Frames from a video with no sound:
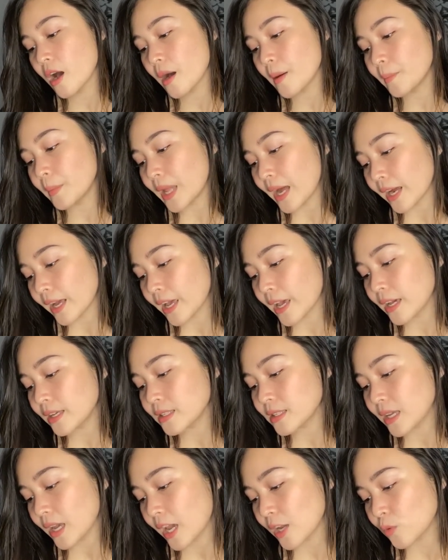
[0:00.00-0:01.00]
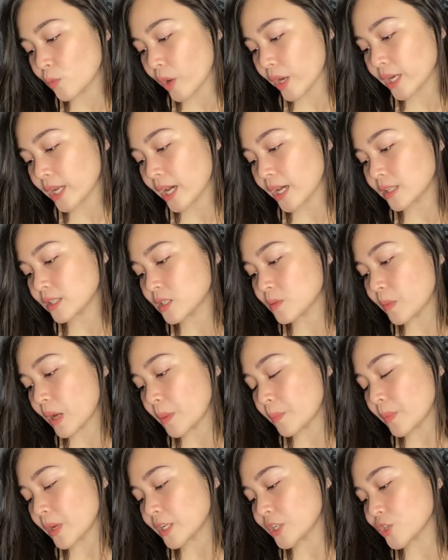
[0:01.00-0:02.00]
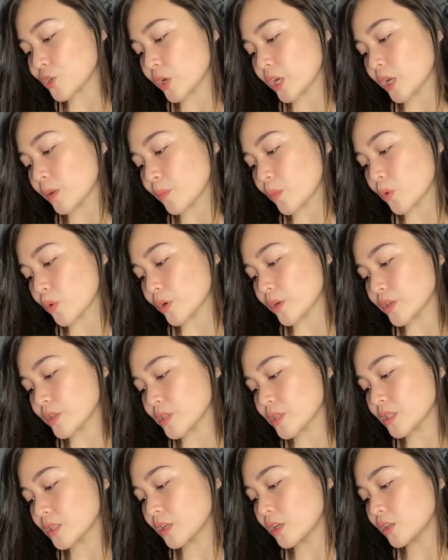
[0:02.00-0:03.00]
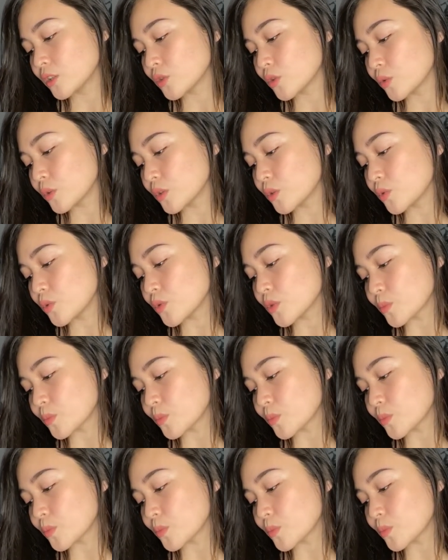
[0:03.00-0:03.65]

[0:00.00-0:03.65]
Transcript: blackheads, and whiteheads by penetrating pores to reduce